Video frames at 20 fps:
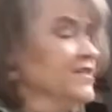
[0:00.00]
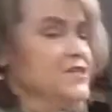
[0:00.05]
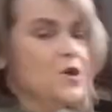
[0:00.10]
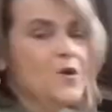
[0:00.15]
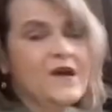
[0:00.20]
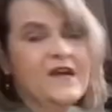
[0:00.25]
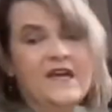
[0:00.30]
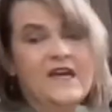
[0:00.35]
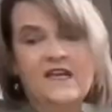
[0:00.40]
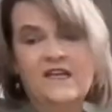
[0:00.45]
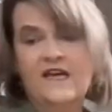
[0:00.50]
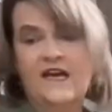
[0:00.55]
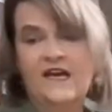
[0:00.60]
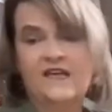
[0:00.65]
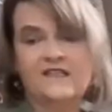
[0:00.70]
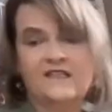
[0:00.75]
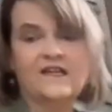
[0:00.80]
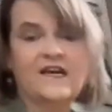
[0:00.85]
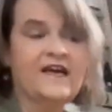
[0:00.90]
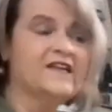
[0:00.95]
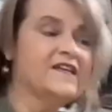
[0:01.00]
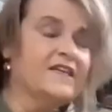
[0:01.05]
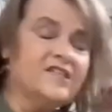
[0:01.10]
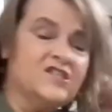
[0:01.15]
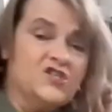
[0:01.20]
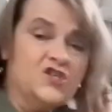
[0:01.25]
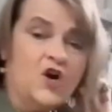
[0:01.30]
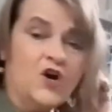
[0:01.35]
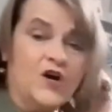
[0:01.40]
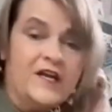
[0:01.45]
let's go ahead and get
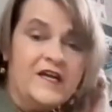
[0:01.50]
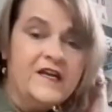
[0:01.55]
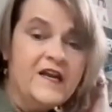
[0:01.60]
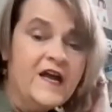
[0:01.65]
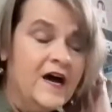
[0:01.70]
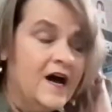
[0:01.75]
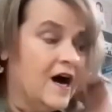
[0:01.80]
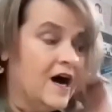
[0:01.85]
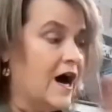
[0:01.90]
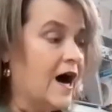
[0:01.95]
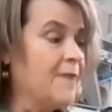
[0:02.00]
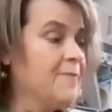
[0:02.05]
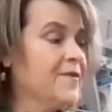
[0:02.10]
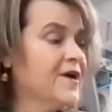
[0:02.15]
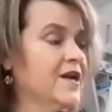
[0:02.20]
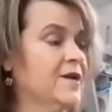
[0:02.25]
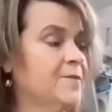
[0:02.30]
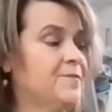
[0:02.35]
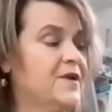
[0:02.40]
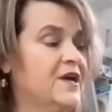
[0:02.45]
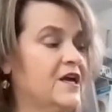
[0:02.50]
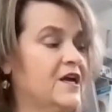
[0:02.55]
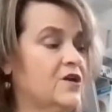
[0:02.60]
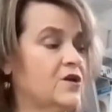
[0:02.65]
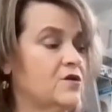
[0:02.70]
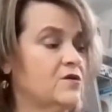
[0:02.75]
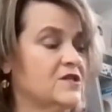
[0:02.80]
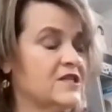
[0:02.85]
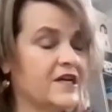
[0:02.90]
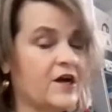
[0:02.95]
started. I'm going to be
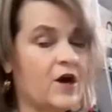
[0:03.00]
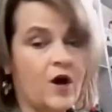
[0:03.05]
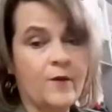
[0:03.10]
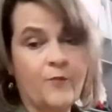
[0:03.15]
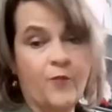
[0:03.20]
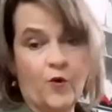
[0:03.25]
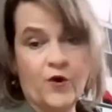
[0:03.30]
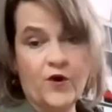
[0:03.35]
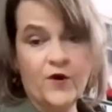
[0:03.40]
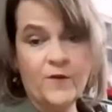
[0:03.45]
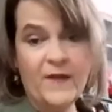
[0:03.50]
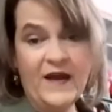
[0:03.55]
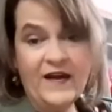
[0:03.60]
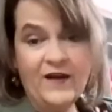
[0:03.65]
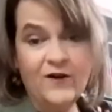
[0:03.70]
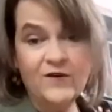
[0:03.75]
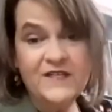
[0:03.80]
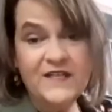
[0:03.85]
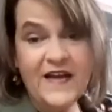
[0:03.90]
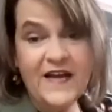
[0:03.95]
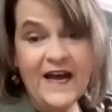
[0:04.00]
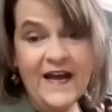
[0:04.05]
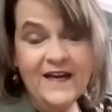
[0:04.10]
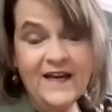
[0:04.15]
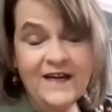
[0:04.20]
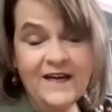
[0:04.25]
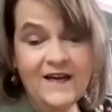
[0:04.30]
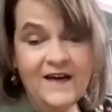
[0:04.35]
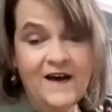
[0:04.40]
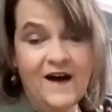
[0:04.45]
using our border maker
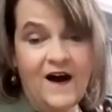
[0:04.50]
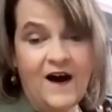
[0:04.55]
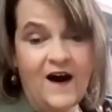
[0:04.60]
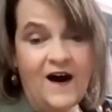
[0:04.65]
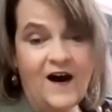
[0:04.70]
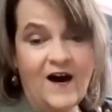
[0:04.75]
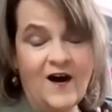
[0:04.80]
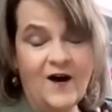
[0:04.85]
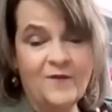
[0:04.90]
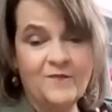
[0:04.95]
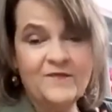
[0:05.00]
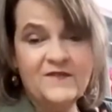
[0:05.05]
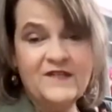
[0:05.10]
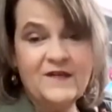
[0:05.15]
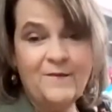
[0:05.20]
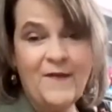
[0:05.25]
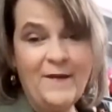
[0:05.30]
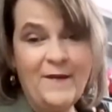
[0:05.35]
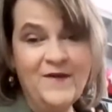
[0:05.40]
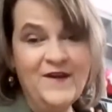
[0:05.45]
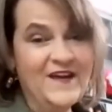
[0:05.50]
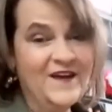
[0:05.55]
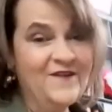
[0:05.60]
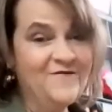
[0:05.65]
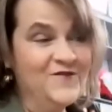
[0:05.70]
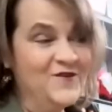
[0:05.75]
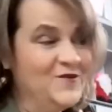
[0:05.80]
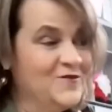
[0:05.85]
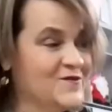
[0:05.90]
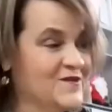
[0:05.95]
today um, to maybe
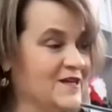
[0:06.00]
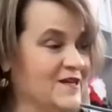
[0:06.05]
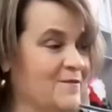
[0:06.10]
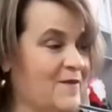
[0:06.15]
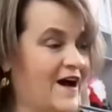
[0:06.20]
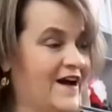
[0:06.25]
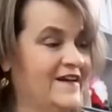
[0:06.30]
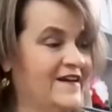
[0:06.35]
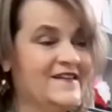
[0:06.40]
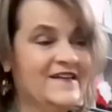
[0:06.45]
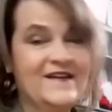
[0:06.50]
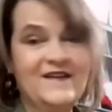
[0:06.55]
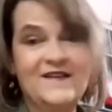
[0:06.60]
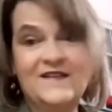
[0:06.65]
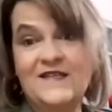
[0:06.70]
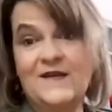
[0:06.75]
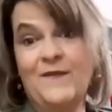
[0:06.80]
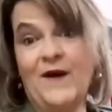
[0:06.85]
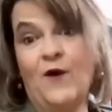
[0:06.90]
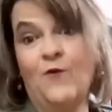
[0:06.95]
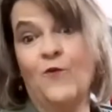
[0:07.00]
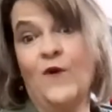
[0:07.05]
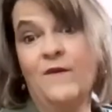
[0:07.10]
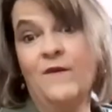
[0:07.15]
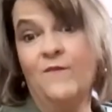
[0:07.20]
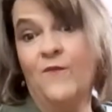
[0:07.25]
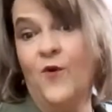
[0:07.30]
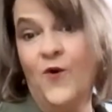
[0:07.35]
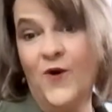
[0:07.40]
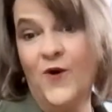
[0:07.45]
give you some ideas about
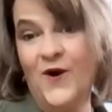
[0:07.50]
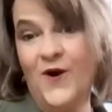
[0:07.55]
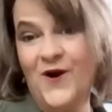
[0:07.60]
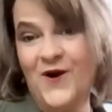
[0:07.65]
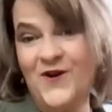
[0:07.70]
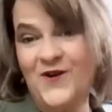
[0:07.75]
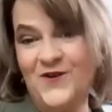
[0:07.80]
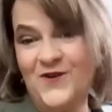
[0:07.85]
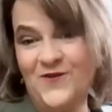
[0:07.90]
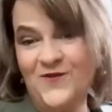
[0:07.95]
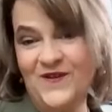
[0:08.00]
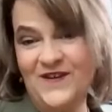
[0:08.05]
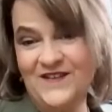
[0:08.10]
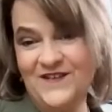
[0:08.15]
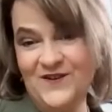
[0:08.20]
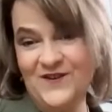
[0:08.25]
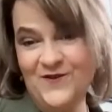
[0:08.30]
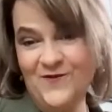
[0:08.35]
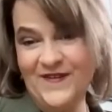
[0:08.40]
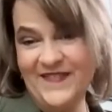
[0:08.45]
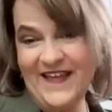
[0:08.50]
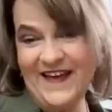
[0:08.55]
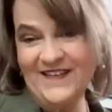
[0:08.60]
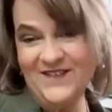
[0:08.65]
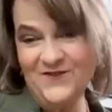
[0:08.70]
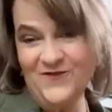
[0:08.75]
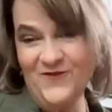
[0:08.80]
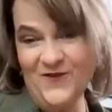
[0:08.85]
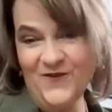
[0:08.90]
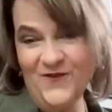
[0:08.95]
what more you can do with
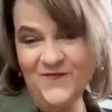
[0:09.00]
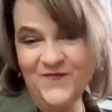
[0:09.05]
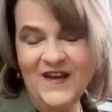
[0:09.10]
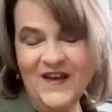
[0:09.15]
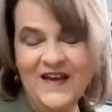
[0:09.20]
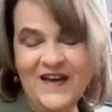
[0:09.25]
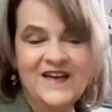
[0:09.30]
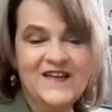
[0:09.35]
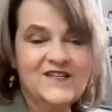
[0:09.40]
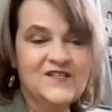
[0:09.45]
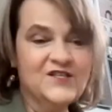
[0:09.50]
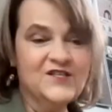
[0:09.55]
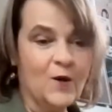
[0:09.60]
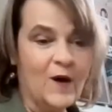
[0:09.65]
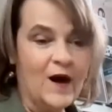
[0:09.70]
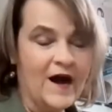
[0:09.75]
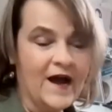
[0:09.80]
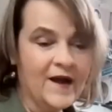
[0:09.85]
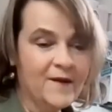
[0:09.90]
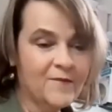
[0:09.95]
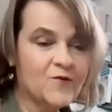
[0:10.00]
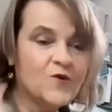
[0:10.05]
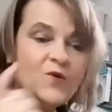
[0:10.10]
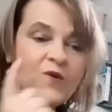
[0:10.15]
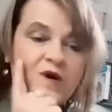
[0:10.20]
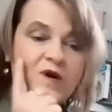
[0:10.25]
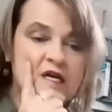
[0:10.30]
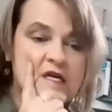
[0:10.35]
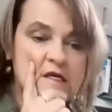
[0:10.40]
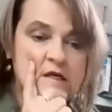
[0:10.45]
that tool. So I am
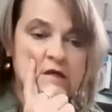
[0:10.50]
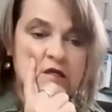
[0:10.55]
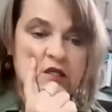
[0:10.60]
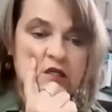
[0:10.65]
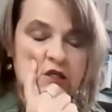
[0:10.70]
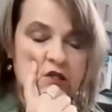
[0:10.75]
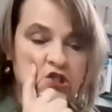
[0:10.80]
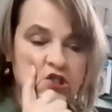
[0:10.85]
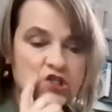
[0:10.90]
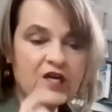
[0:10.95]
going to